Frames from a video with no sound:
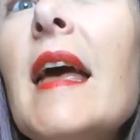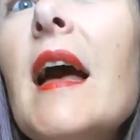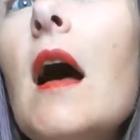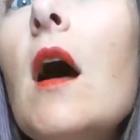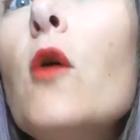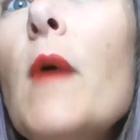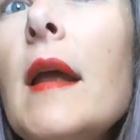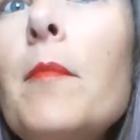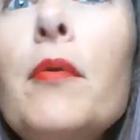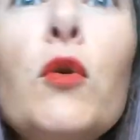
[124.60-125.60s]
a
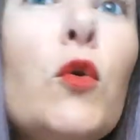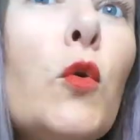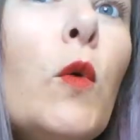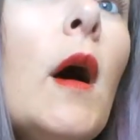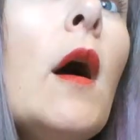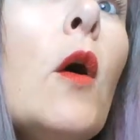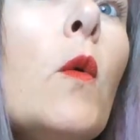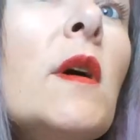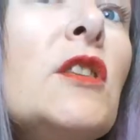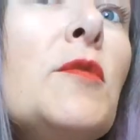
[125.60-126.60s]
red blue,
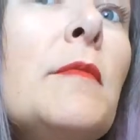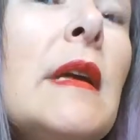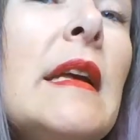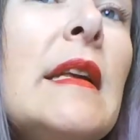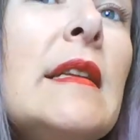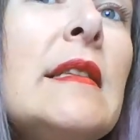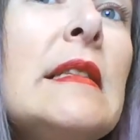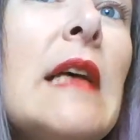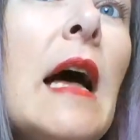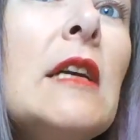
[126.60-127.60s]
which
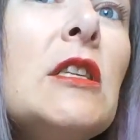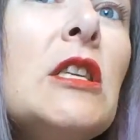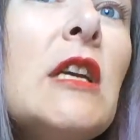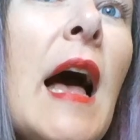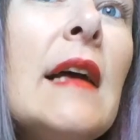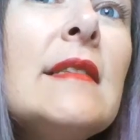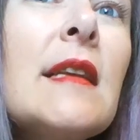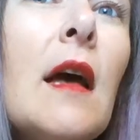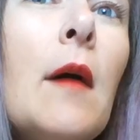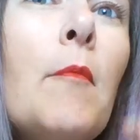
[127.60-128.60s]
means she has
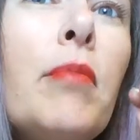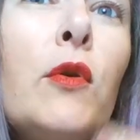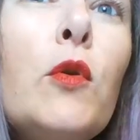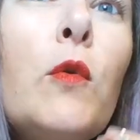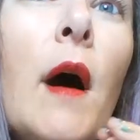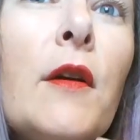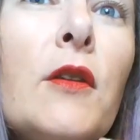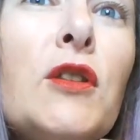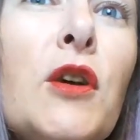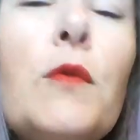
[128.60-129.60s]
a blue
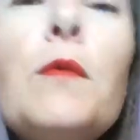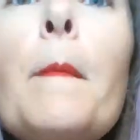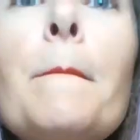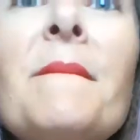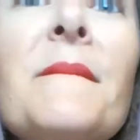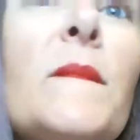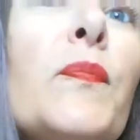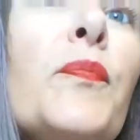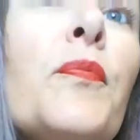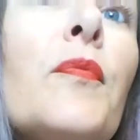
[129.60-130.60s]
undertone,
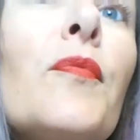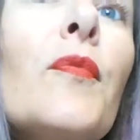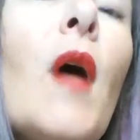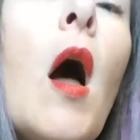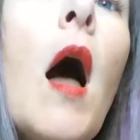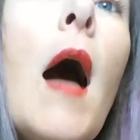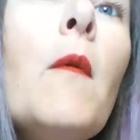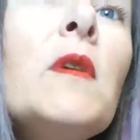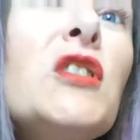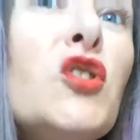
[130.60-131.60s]

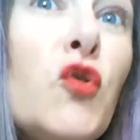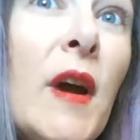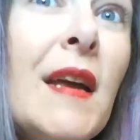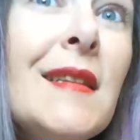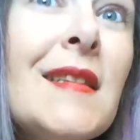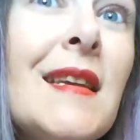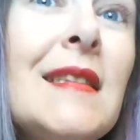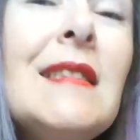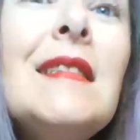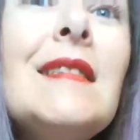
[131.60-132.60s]
which is great because
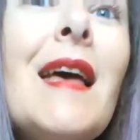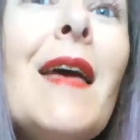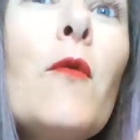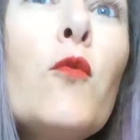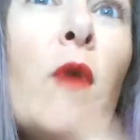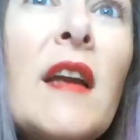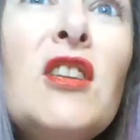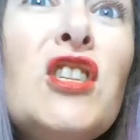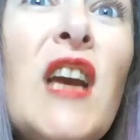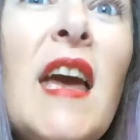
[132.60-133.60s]
this is a red
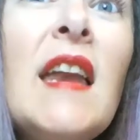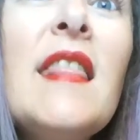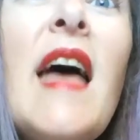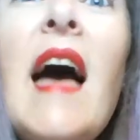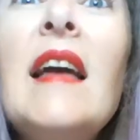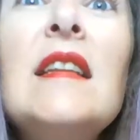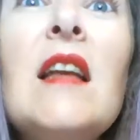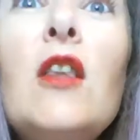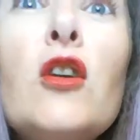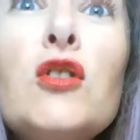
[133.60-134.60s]
shade that
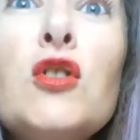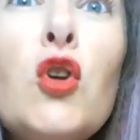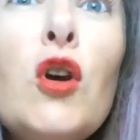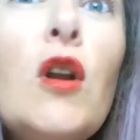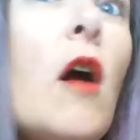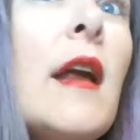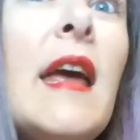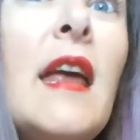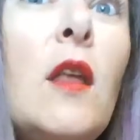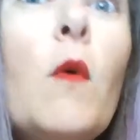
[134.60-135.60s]
looks good on
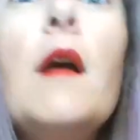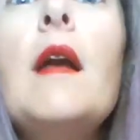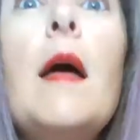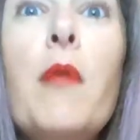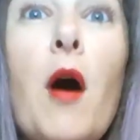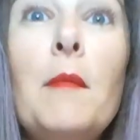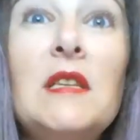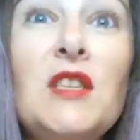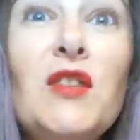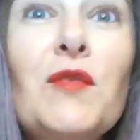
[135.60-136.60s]
anyone, I
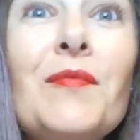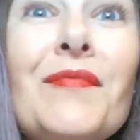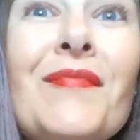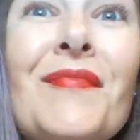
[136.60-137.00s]
promise you.